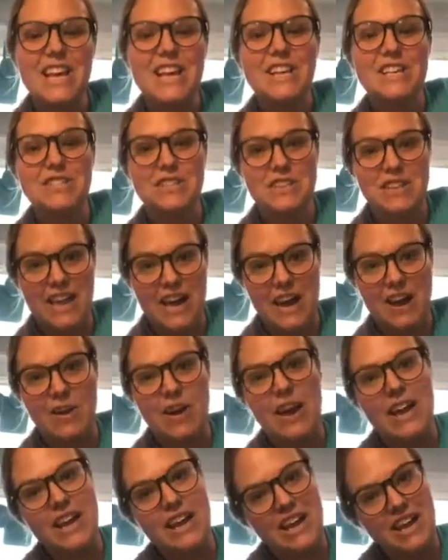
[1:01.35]
So now
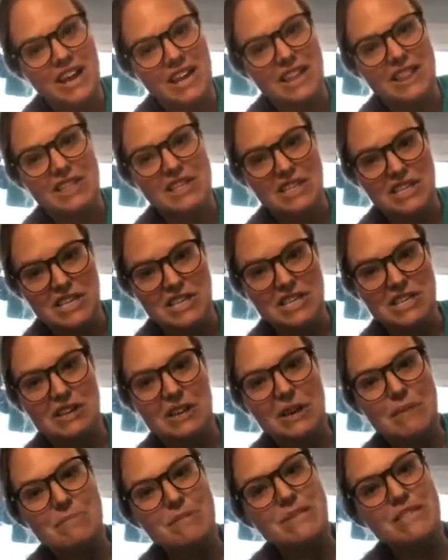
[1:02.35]
I can't get the cheese
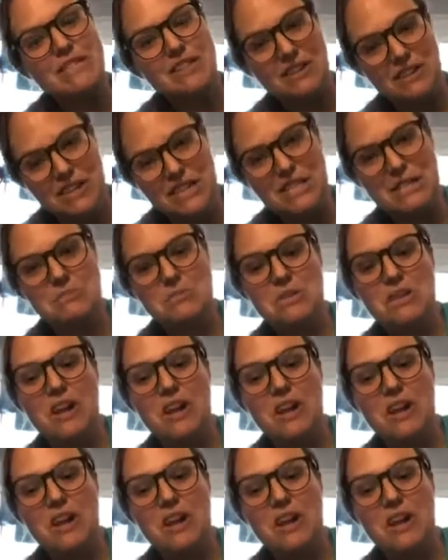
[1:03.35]
crisps